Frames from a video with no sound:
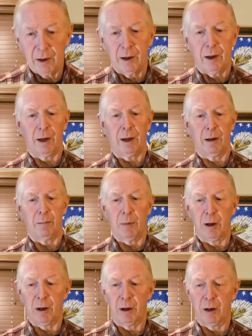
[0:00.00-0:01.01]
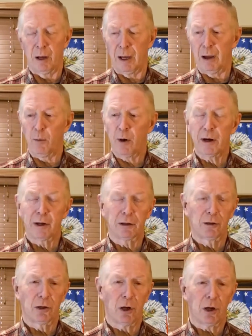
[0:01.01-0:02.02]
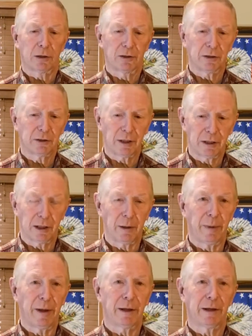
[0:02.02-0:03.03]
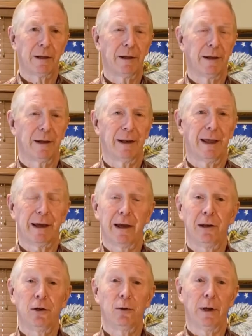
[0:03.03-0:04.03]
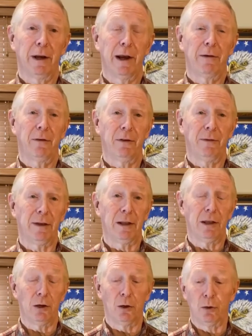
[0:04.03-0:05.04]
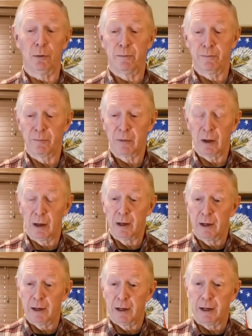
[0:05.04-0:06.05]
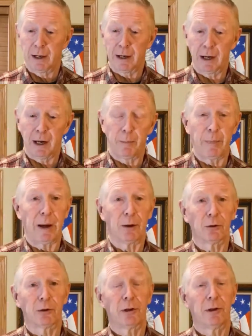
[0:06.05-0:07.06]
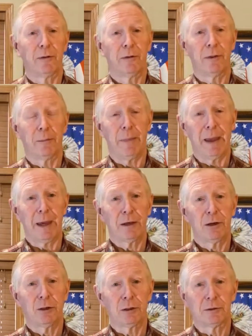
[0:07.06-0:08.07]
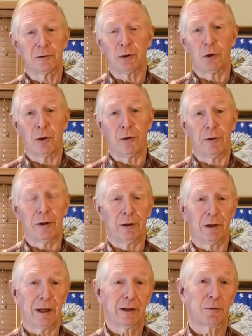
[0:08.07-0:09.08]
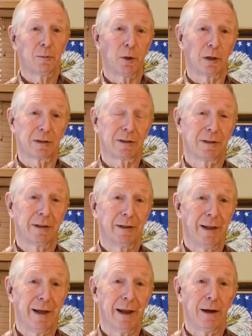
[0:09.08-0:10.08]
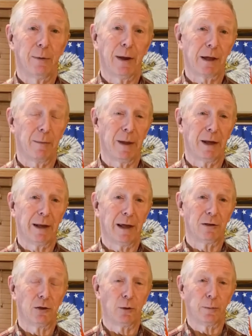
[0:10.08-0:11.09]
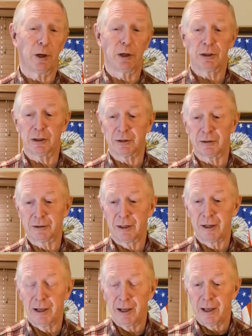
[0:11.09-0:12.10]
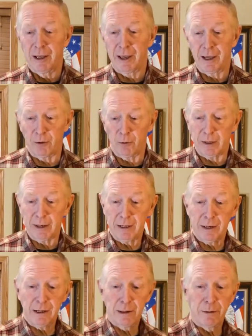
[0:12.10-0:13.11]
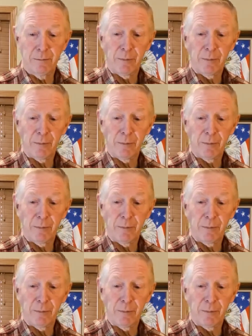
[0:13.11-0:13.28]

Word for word: Um, I want to talk just a little bit, like I do in every video, uh, about the manuals or the textbooks that I recommend that you purchase and read.